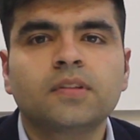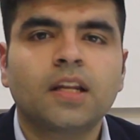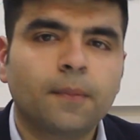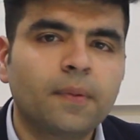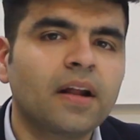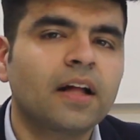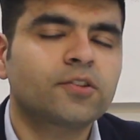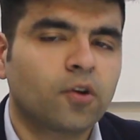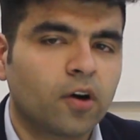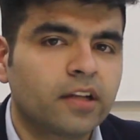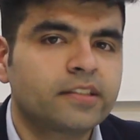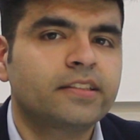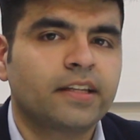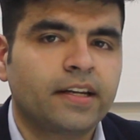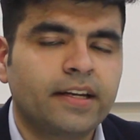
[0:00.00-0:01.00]
The liberal arts
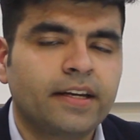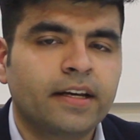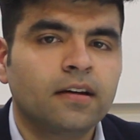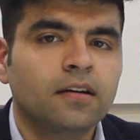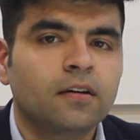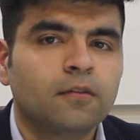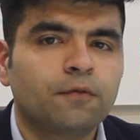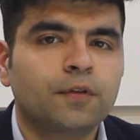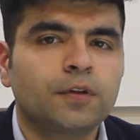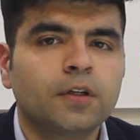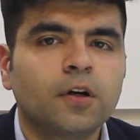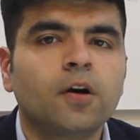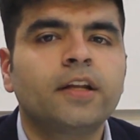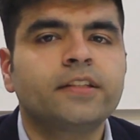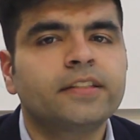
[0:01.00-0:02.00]
colleges in India
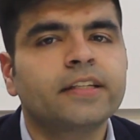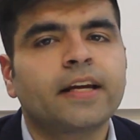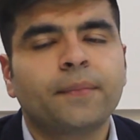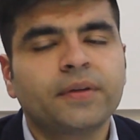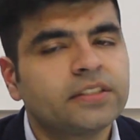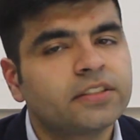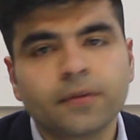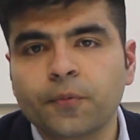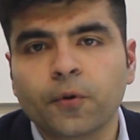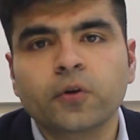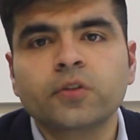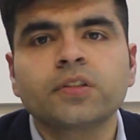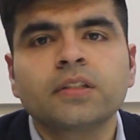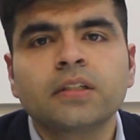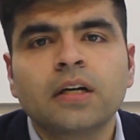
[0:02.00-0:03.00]
follow a holistic admissions
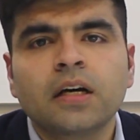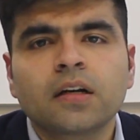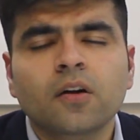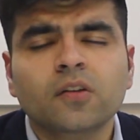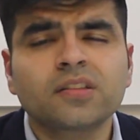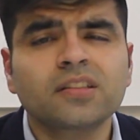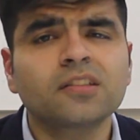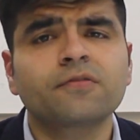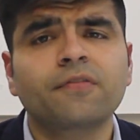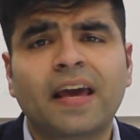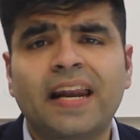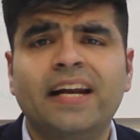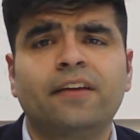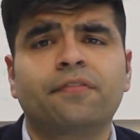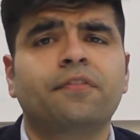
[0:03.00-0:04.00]
approach. Now this is
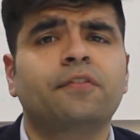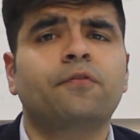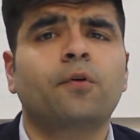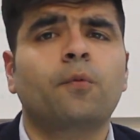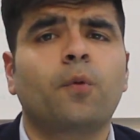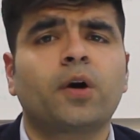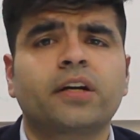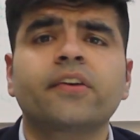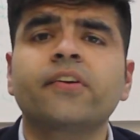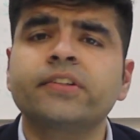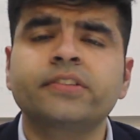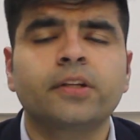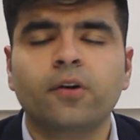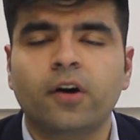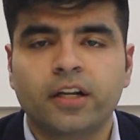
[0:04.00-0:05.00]
very different from what a
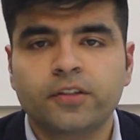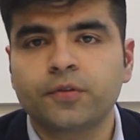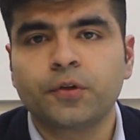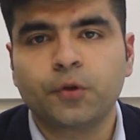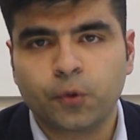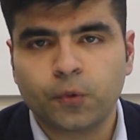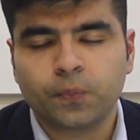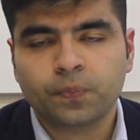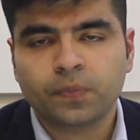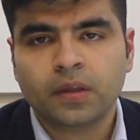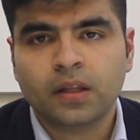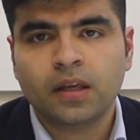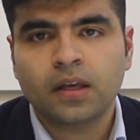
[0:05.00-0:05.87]
traditional college would do.